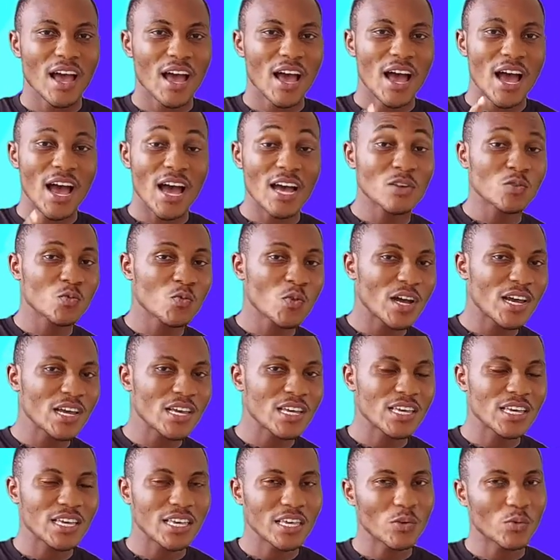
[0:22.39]
hard work
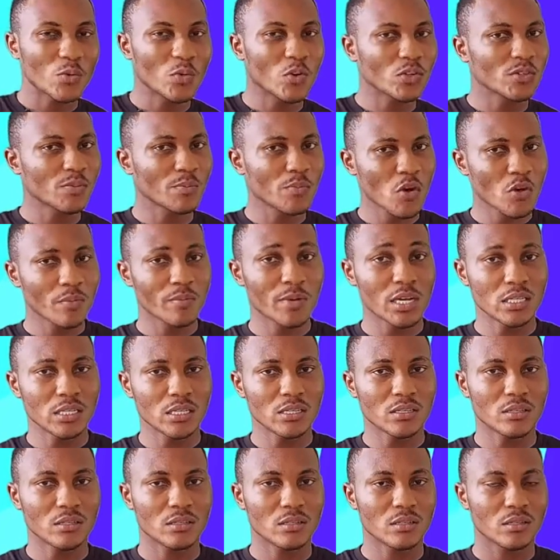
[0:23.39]
equals more money.
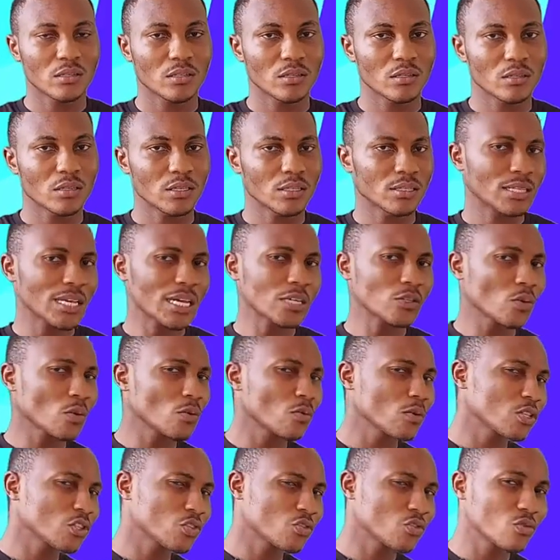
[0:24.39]
Is that
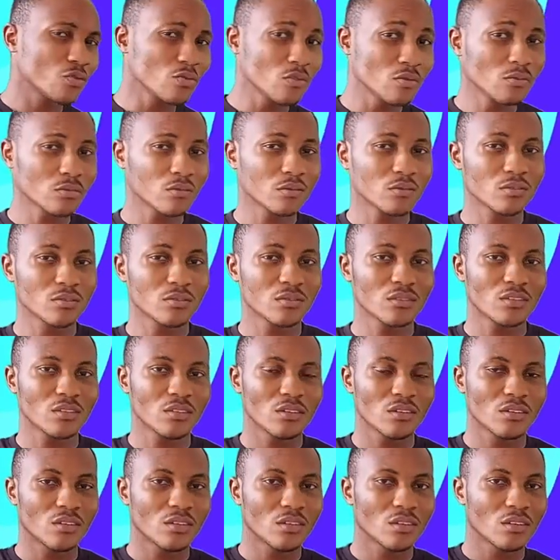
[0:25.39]
always true?
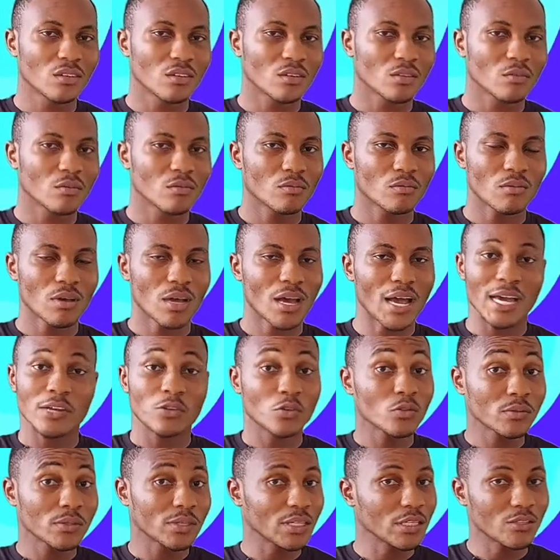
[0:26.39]
I
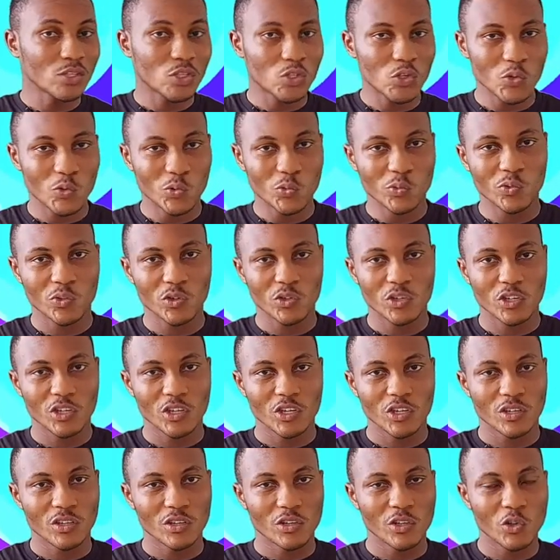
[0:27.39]
don't think so.
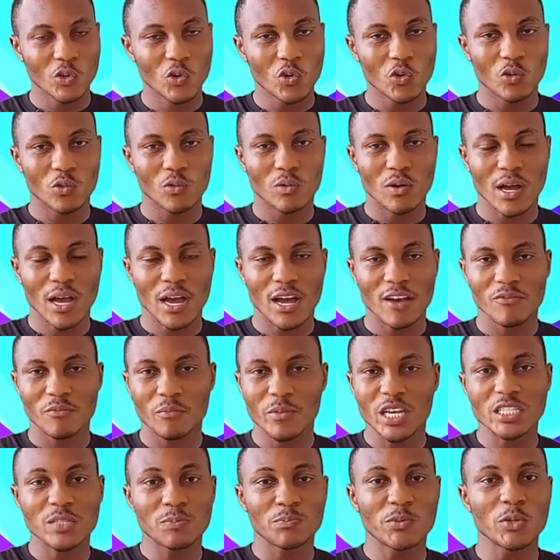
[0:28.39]
You know, I've
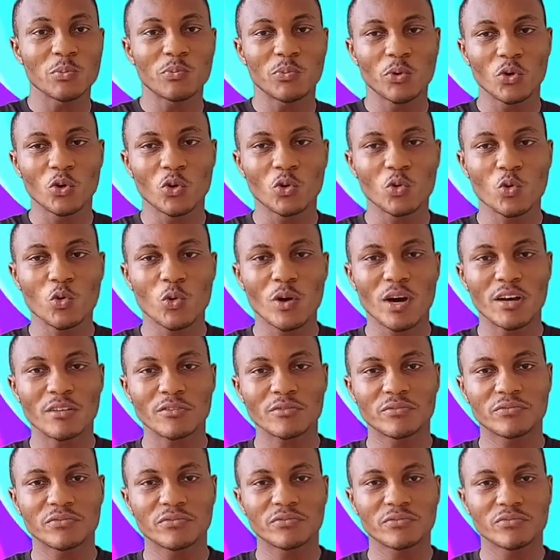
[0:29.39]
met people who
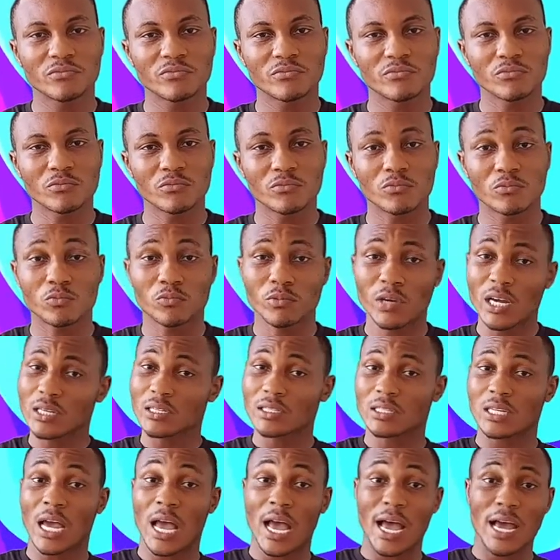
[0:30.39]
have
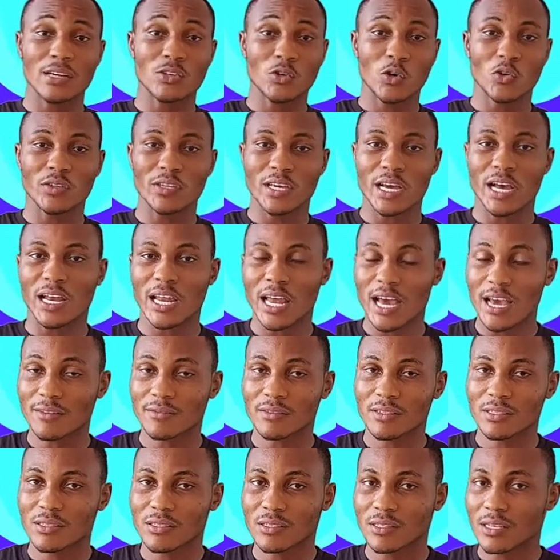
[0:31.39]
worked hard all their
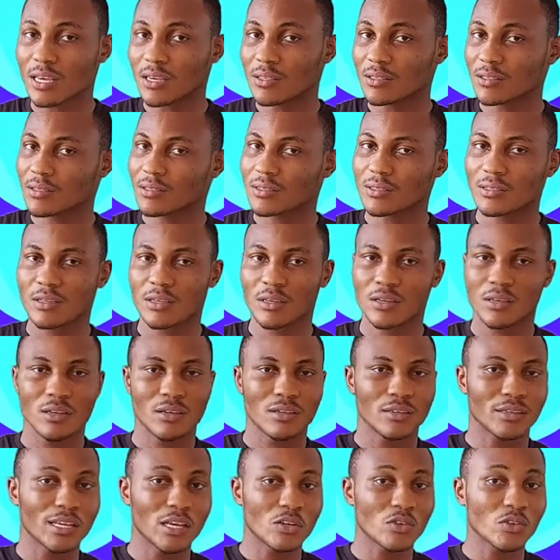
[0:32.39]
lives, yet
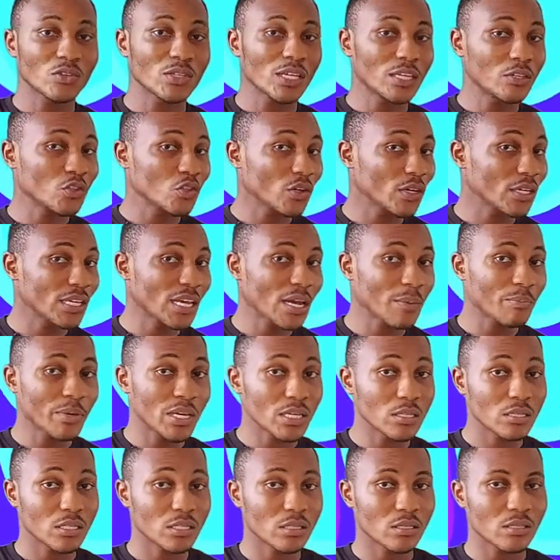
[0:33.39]
they are not enjoying their
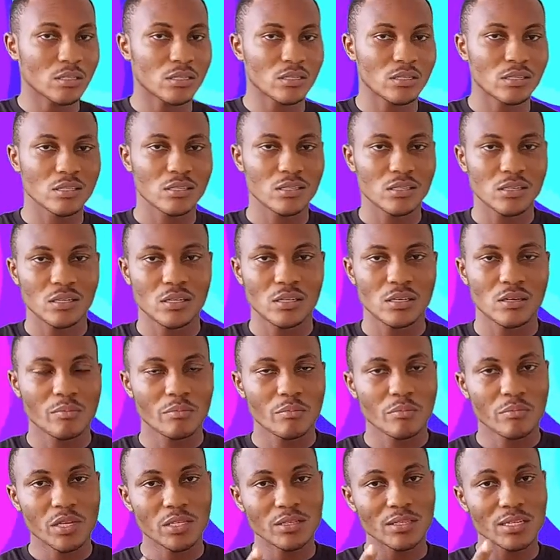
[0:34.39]
pension.
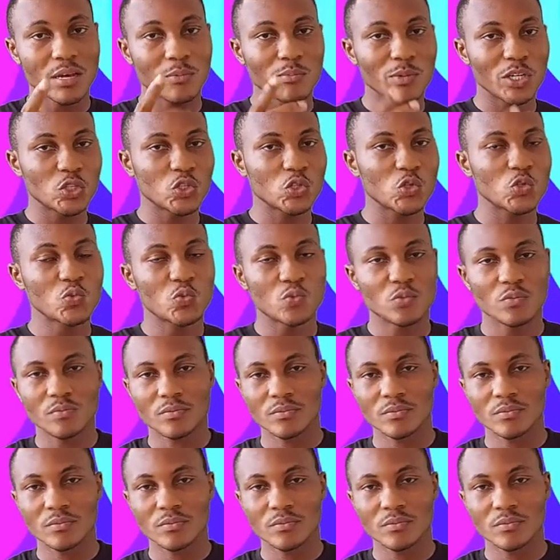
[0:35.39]
Myth number two,